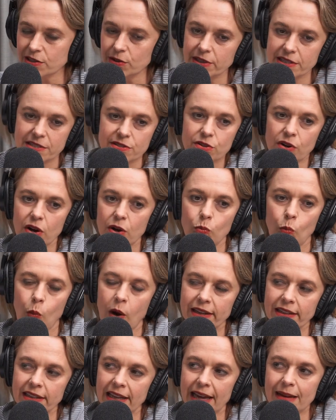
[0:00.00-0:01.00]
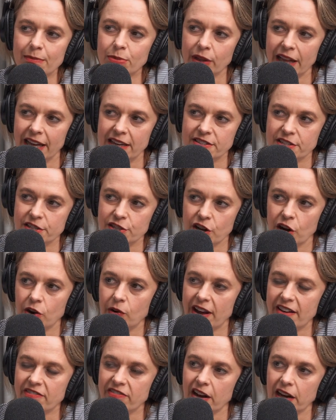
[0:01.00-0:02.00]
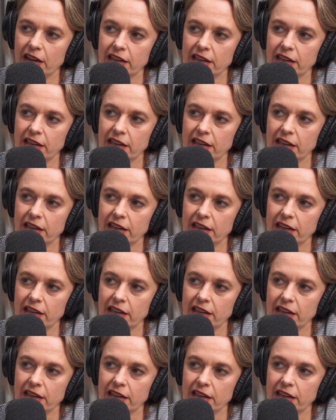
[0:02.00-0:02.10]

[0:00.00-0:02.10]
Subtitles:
So it's not one label head to toe ever.